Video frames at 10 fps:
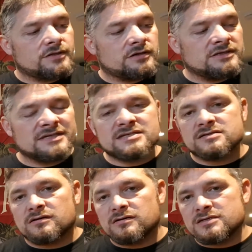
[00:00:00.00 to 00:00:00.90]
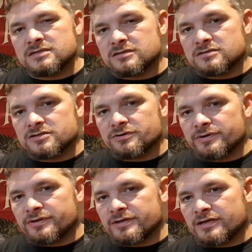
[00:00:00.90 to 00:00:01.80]
I did start listening to
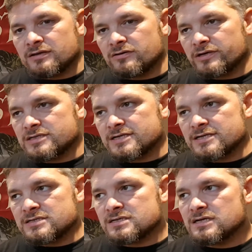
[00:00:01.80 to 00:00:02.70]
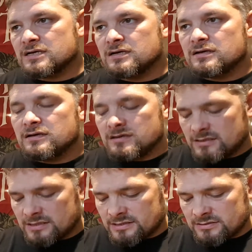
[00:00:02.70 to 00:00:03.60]
in the 90s
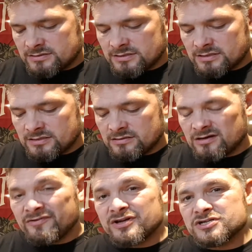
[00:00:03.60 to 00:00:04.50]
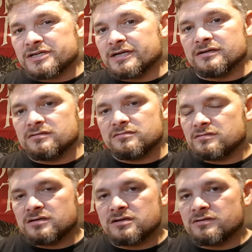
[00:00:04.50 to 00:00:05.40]
and uh, I've actually
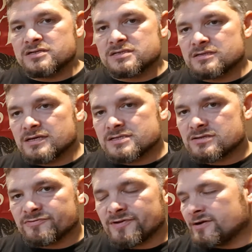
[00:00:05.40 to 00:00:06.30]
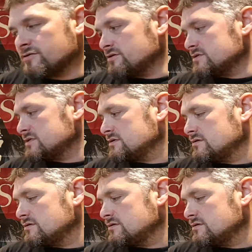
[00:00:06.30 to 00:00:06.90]
I don't listen to their stuff now because